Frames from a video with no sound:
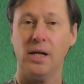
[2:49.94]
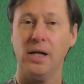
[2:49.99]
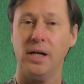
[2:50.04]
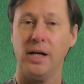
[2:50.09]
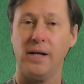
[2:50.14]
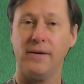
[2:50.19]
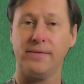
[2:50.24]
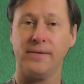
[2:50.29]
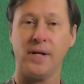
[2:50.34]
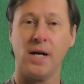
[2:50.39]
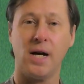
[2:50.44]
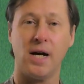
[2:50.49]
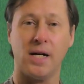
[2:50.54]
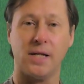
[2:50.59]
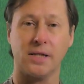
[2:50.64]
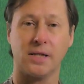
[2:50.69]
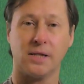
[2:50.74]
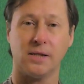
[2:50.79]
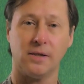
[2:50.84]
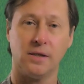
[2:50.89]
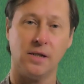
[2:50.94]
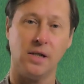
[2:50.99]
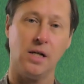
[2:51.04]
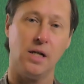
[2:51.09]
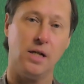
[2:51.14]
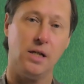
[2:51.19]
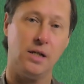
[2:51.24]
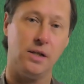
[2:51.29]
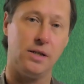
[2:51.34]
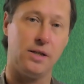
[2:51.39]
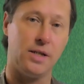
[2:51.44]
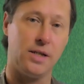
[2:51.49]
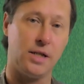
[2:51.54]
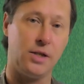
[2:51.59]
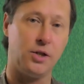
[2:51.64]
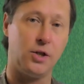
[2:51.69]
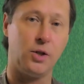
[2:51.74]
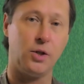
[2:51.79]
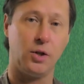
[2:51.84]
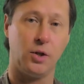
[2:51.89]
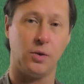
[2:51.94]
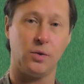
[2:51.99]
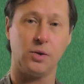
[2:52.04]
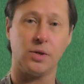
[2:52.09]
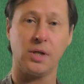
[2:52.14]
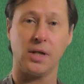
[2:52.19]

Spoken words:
If not, did you use